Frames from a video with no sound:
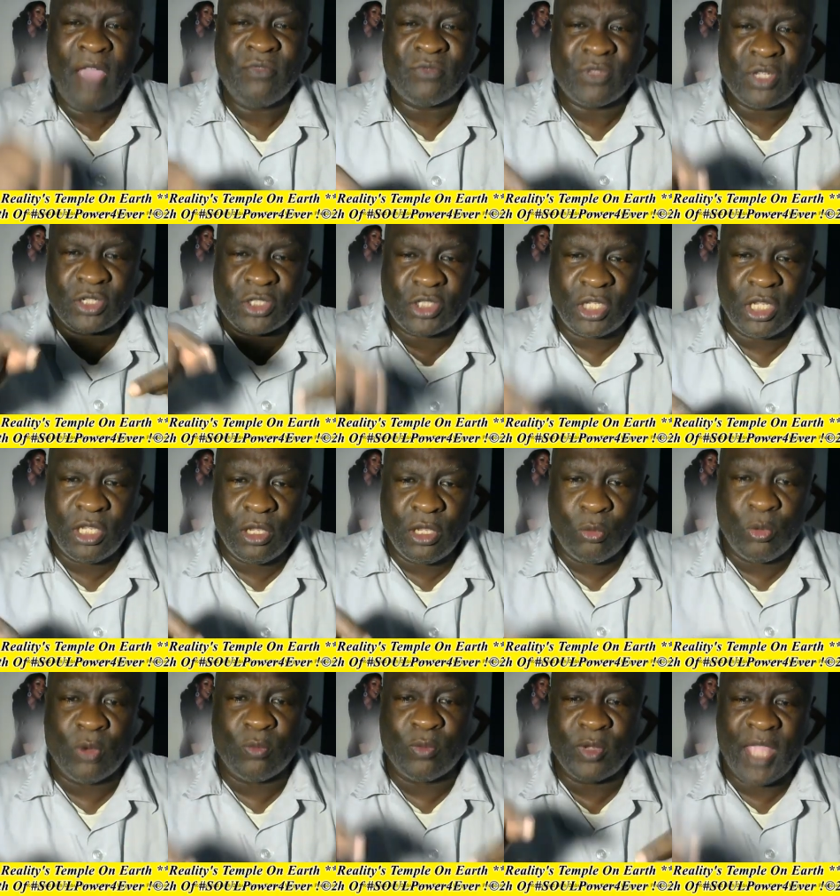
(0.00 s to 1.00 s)
have to
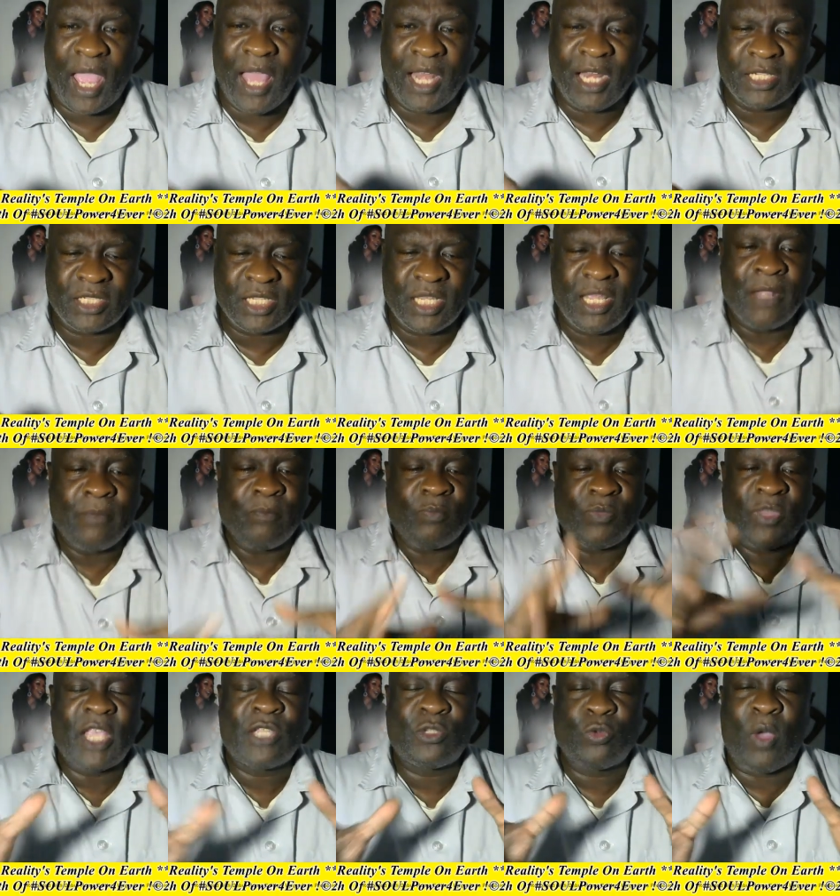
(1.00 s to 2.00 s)
deal with reality.
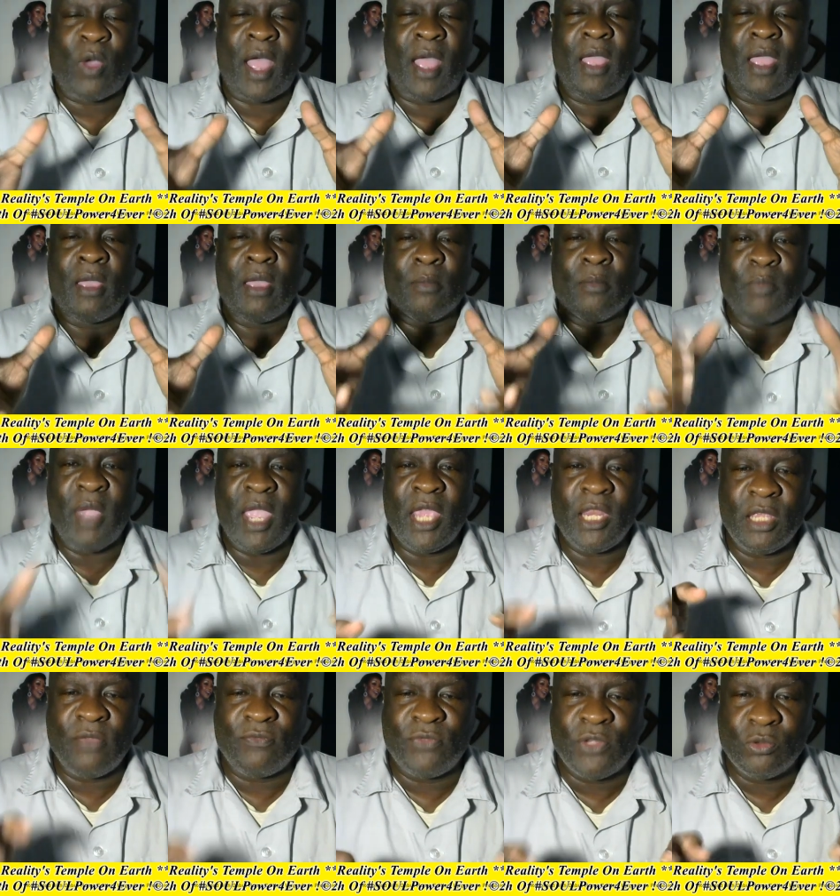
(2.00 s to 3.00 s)
That's why
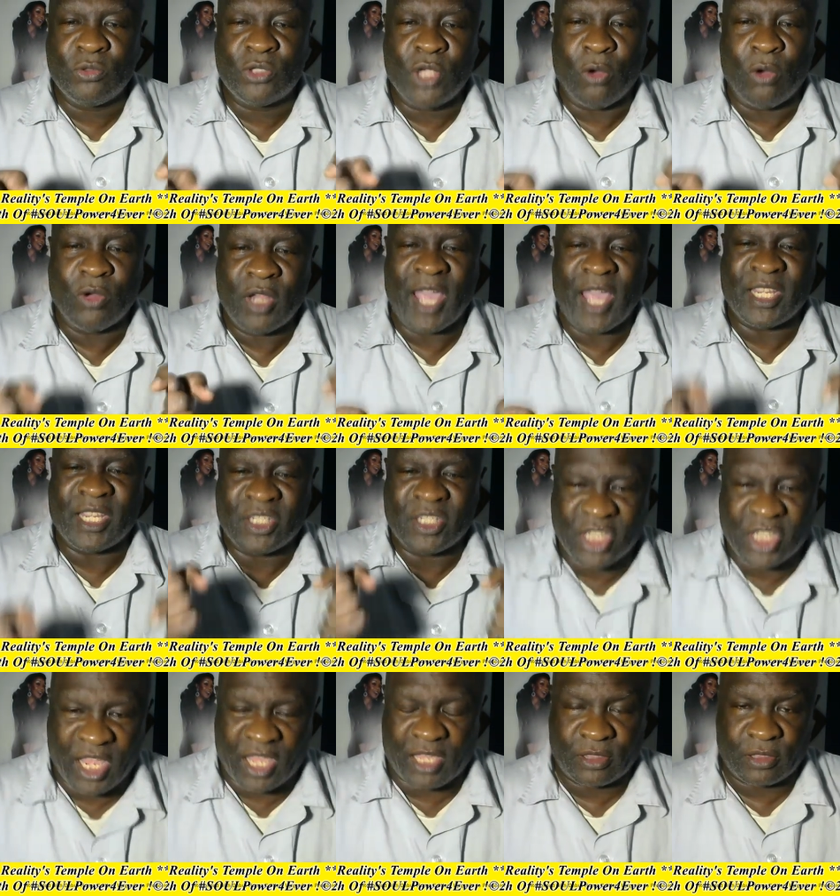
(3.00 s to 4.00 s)
many of you don't like
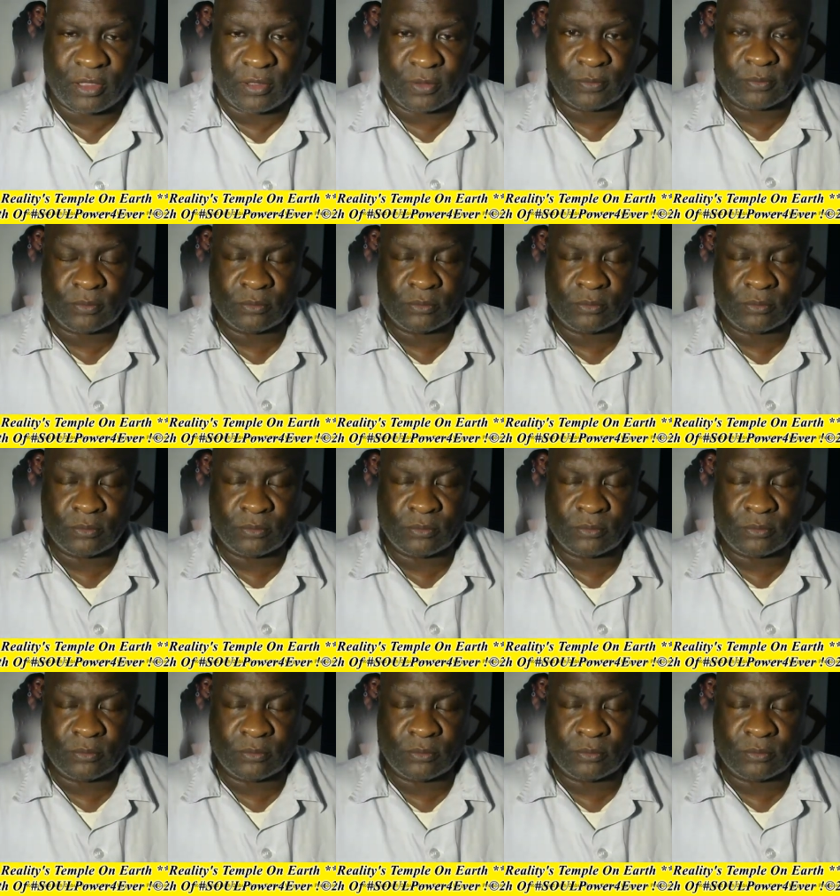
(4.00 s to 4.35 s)
death.